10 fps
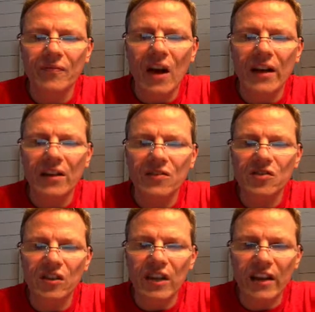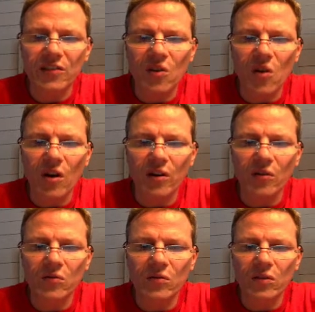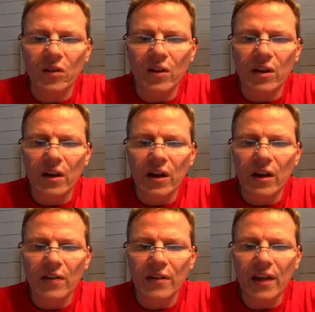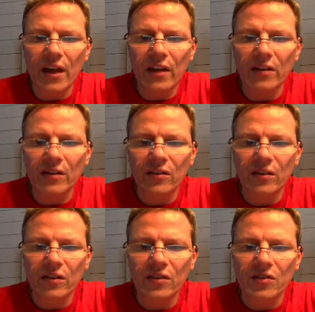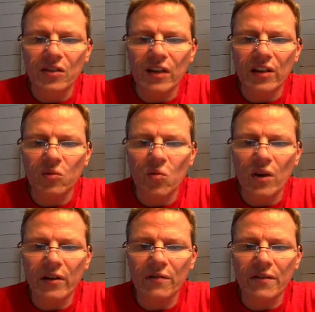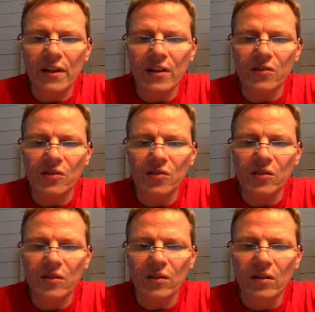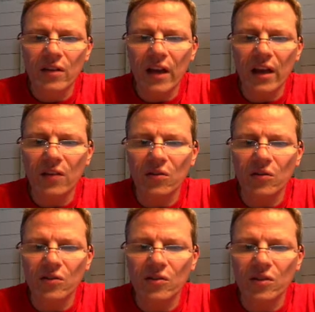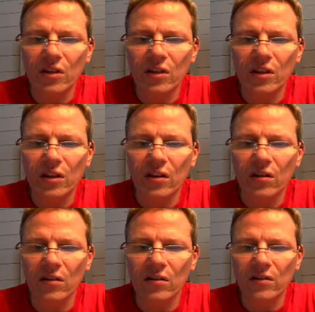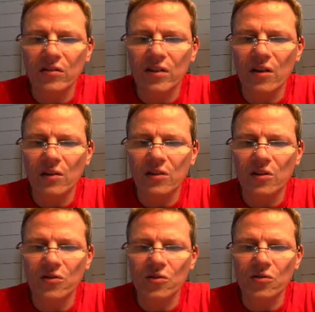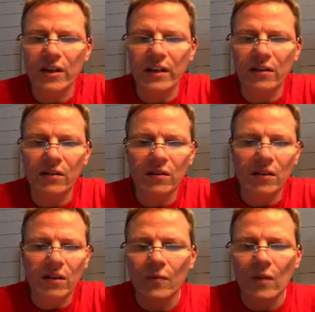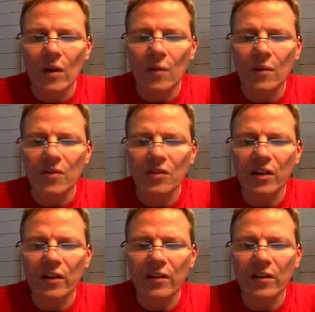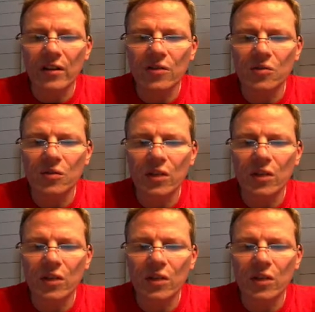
I can select auto and then select one of these handles in here. See how it turns green? I'm going to select this one